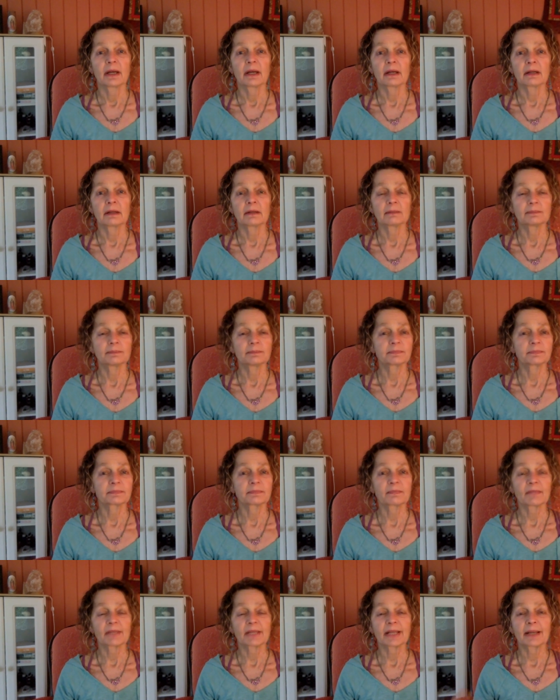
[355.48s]
Um,
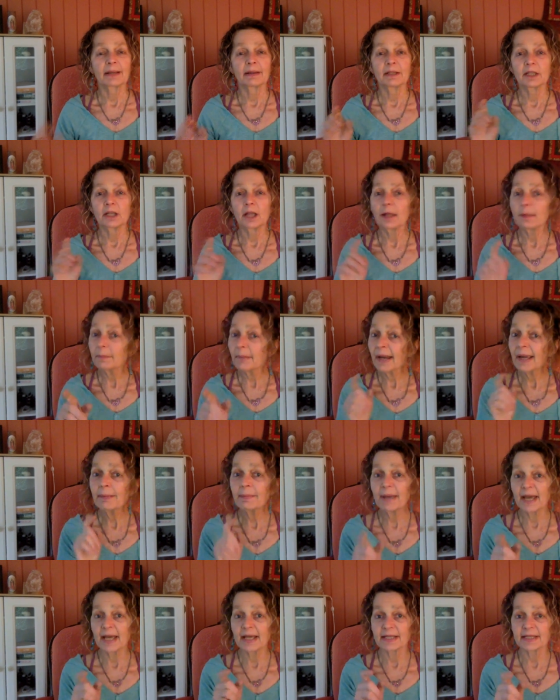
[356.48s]
not
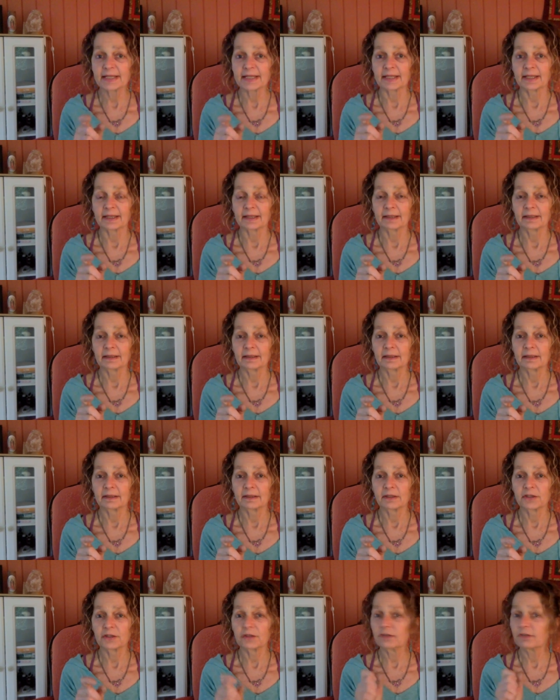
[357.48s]
bypassing.
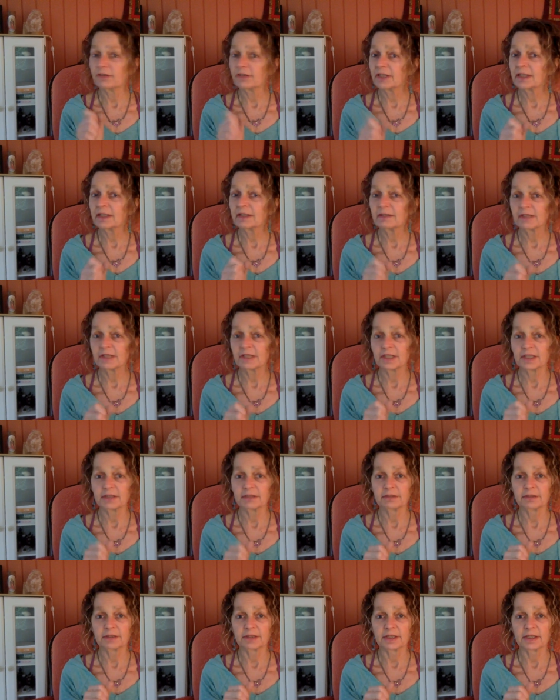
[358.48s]
It's very, very
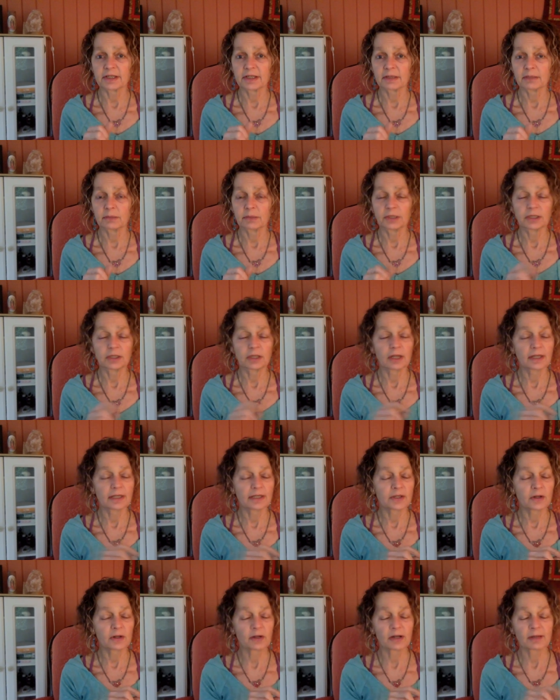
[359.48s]
different. We're not
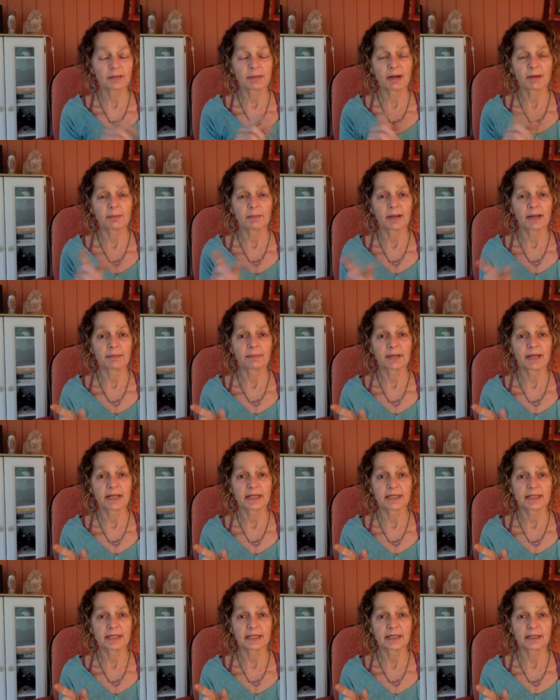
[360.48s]
talking about
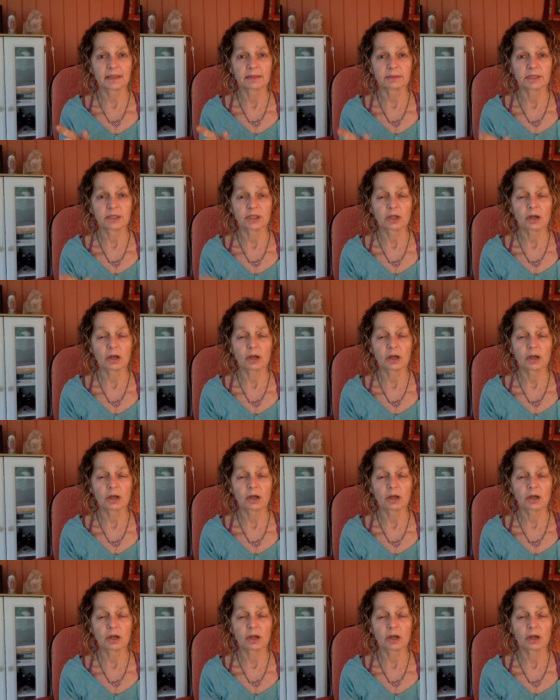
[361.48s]
bypassing here. We're